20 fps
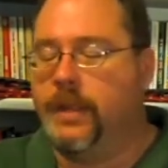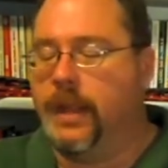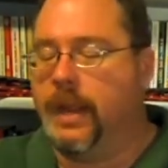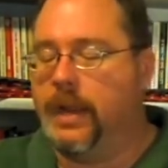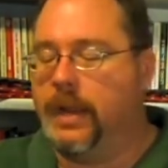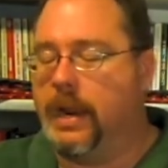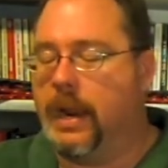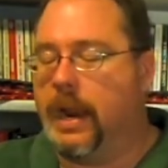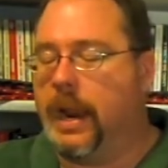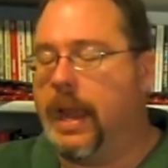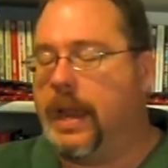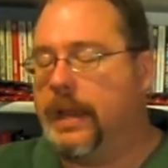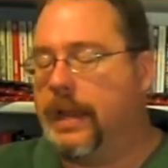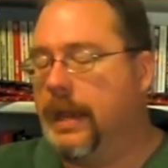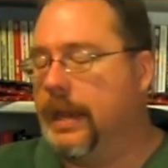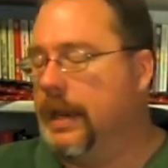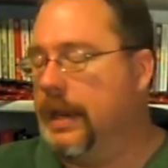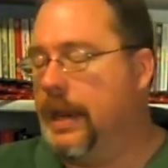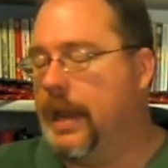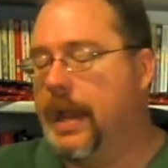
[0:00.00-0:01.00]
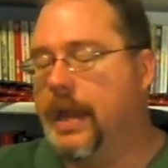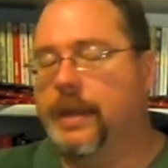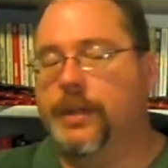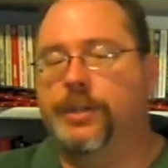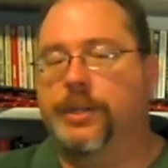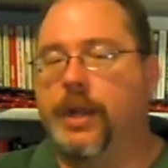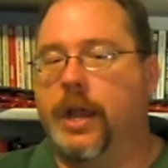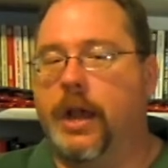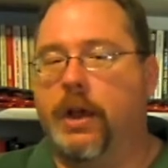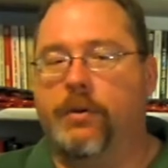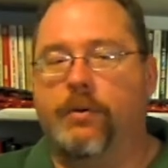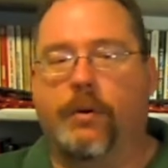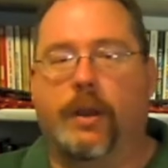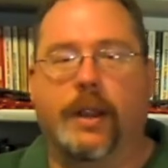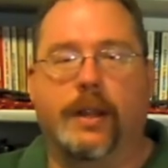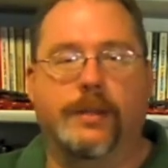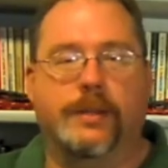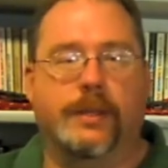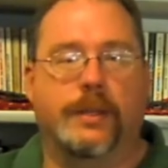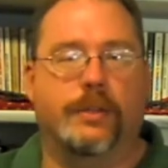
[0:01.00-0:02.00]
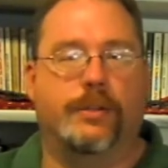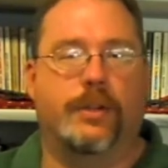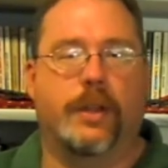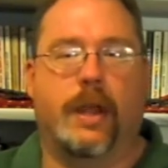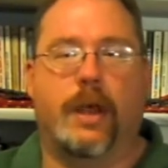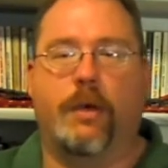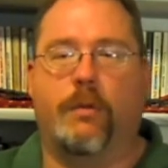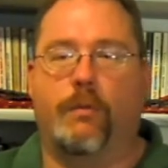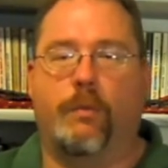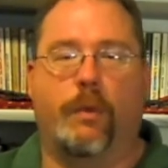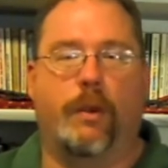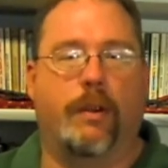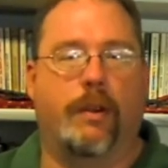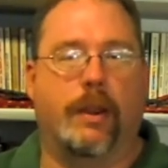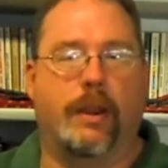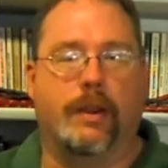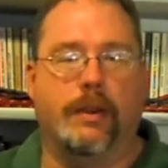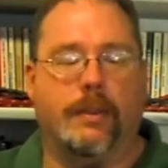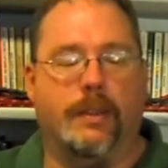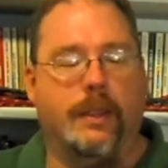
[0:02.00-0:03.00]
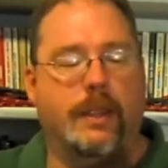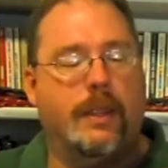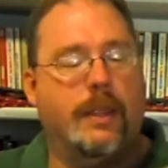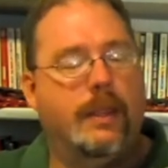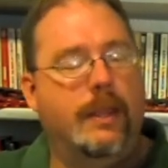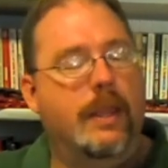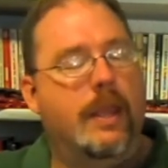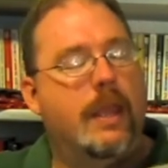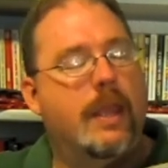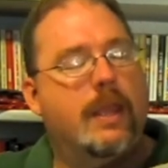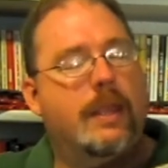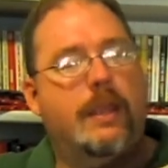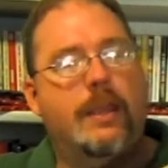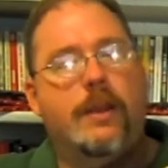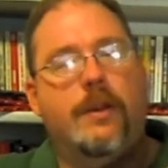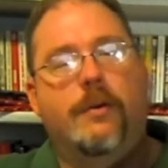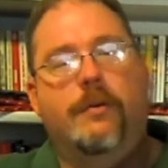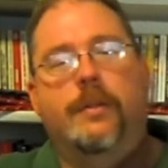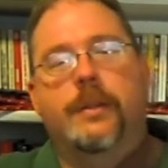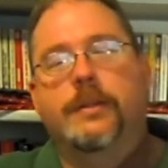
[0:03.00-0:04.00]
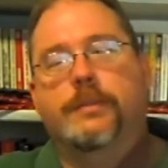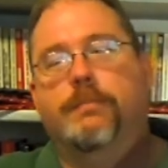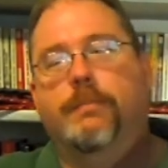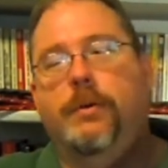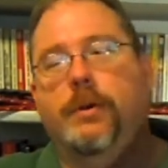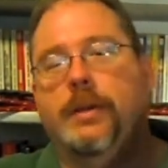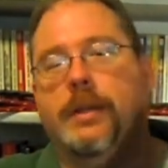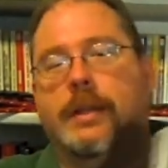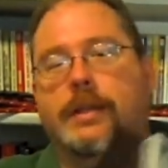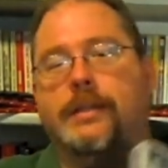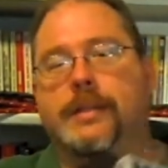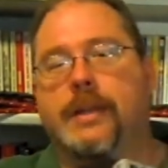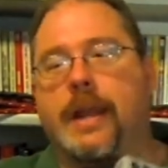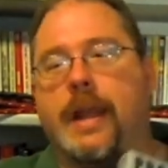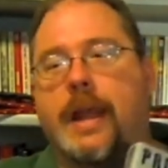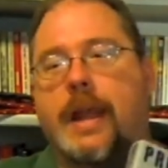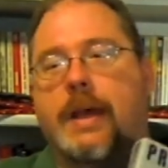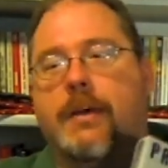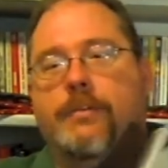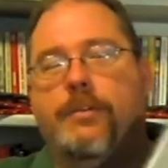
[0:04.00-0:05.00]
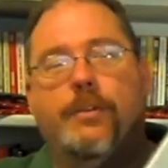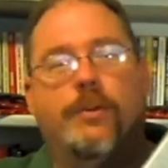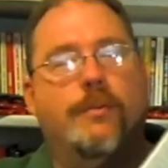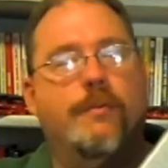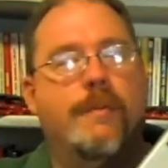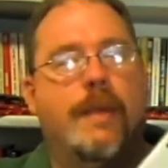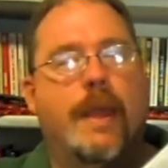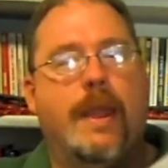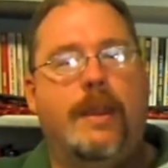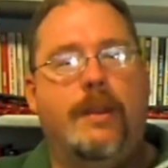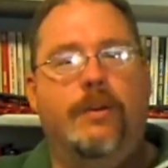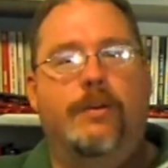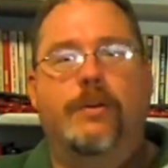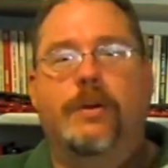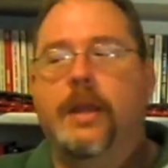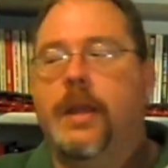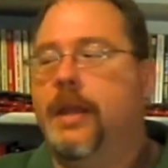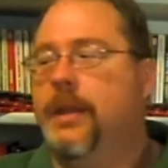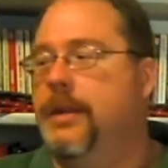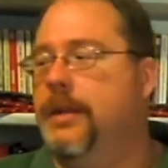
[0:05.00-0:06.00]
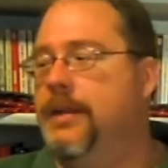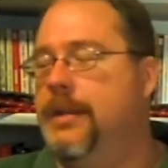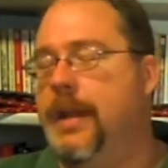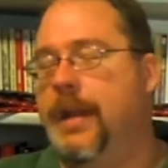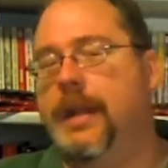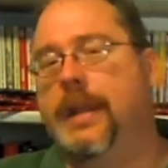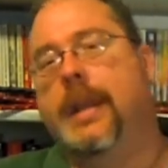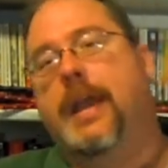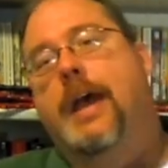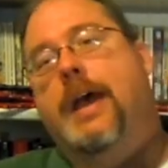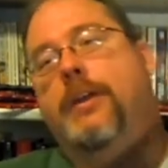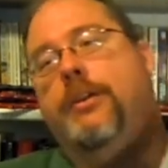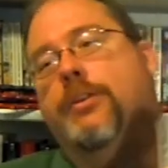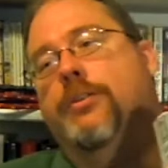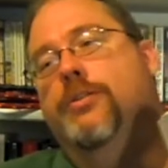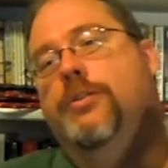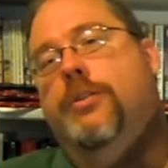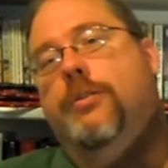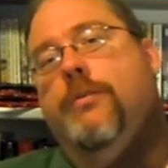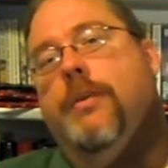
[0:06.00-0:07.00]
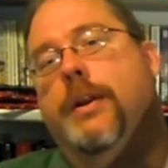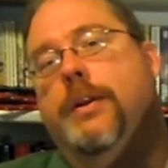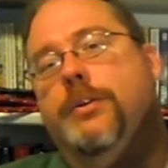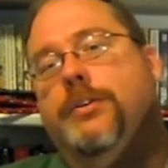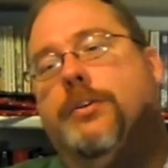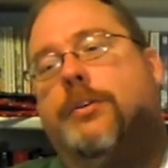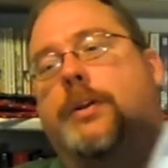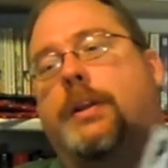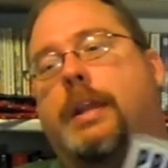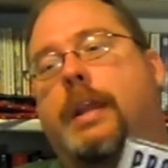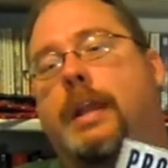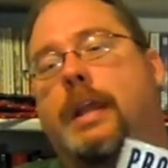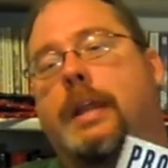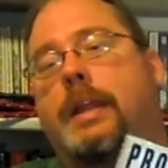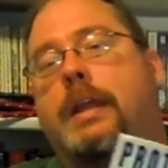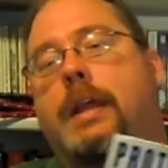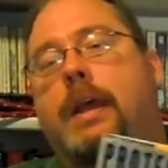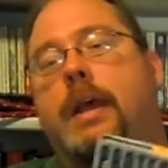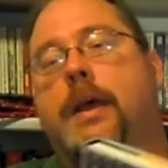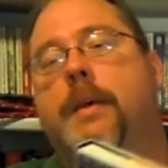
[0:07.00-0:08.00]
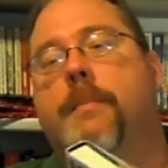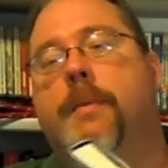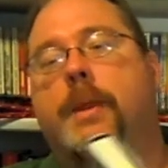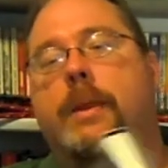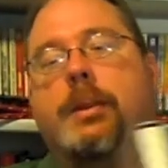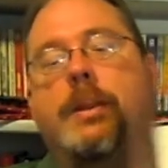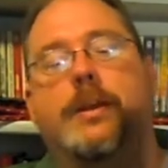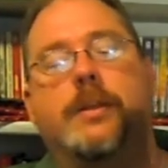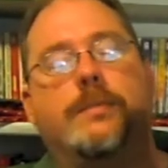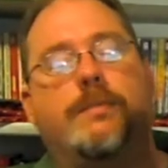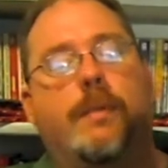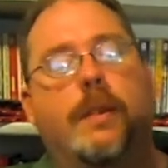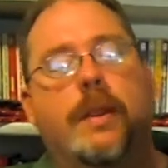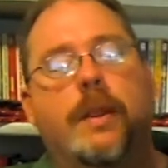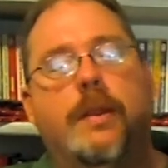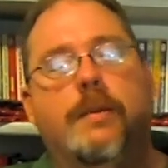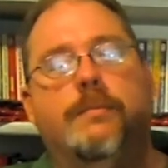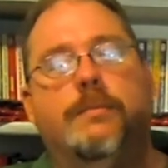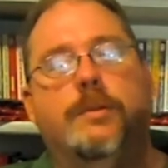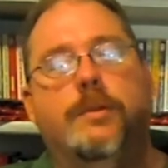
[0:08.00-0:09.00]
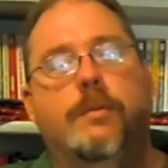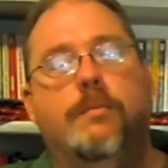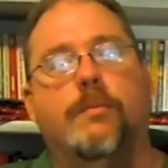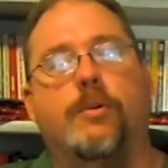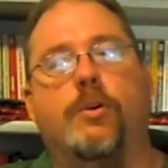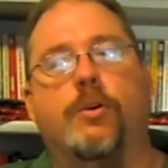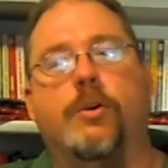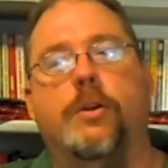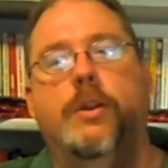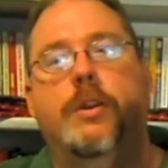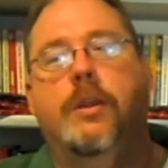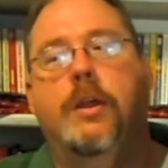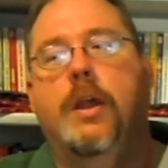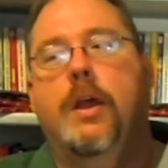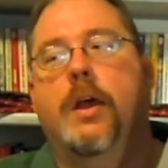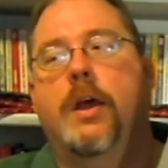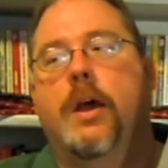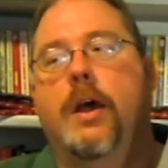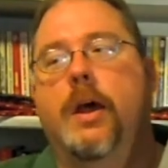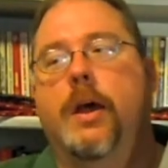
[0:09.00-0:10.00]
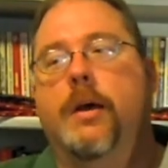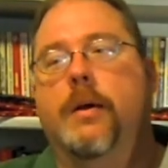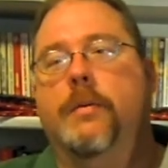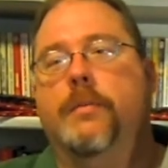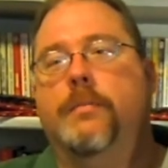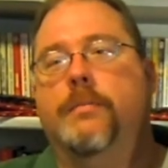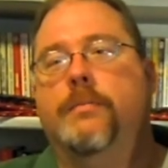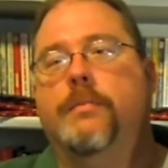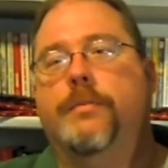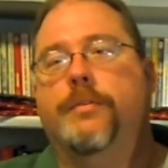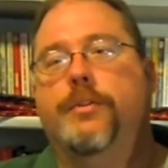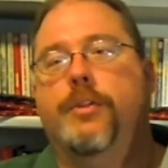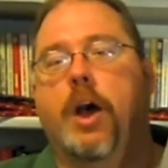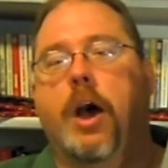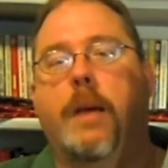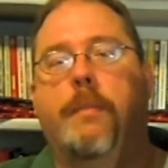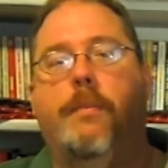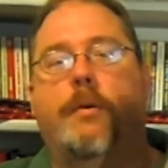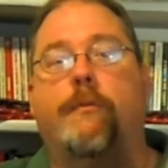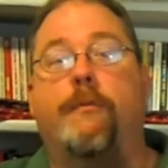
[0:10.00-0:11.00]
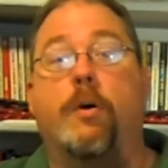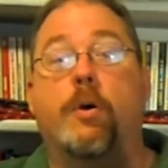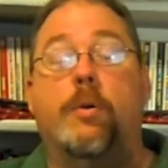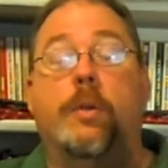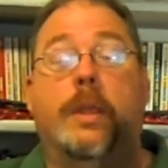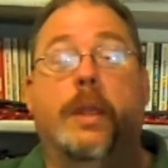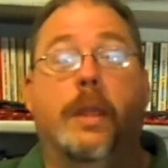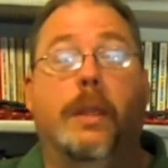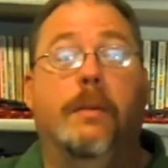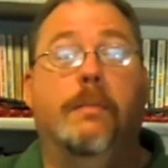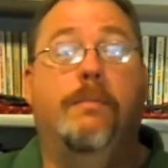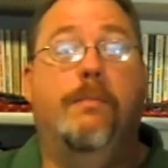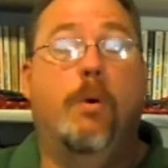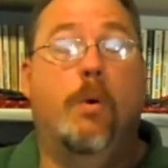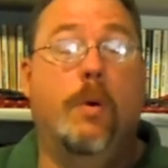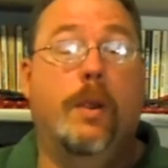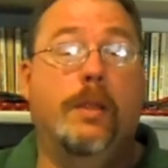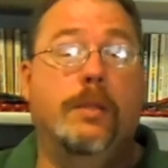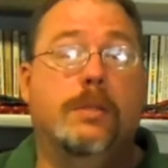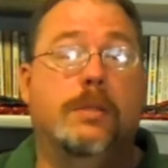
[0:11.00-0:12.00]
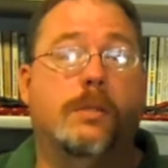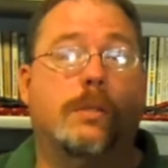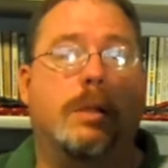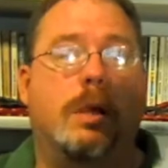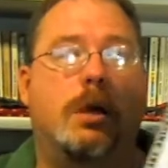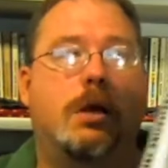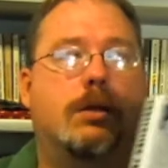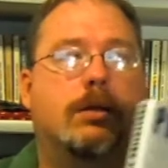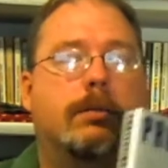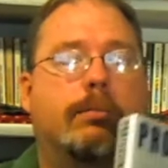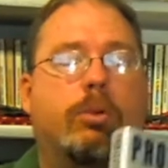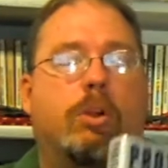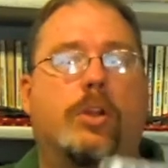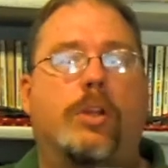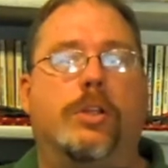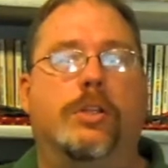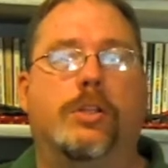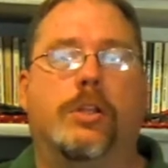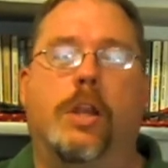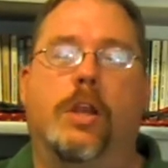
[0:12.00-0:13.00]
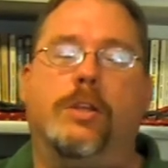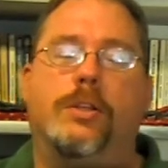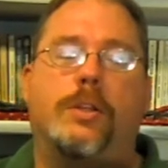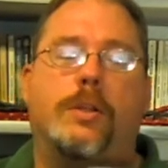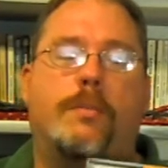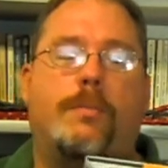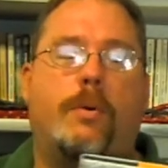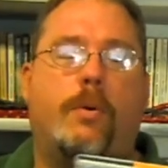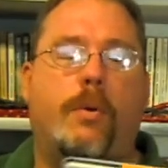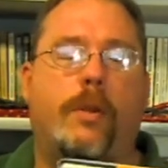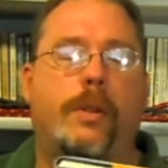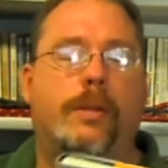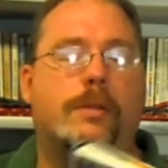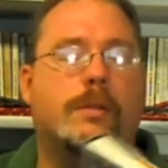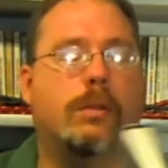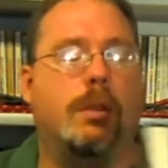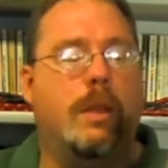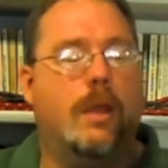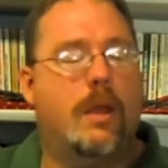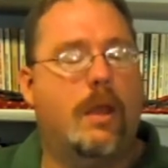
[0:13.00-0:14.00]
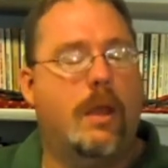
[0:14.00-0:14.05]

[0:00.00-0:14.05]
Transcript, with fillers: And like any kind of child raising, child rearing thing, you know, this book isn't a how to manual to tell you how you should raise your kid, but it does bring up some good um, thought provoking points, some good discussion points